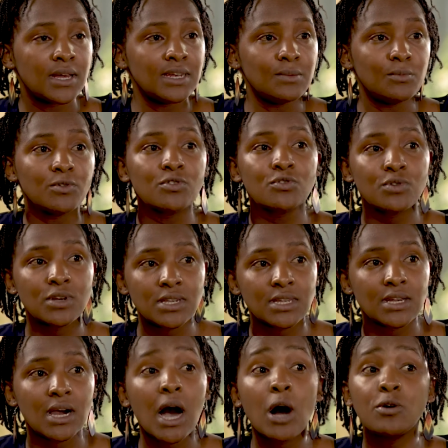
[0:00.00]

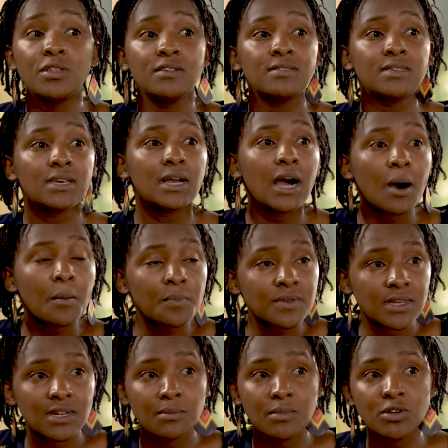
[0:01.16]
demonstrating how they see gaps
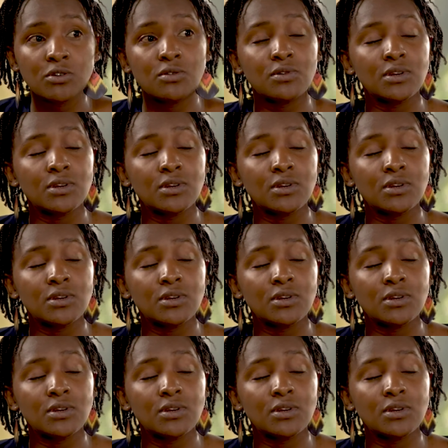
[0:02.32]
in emission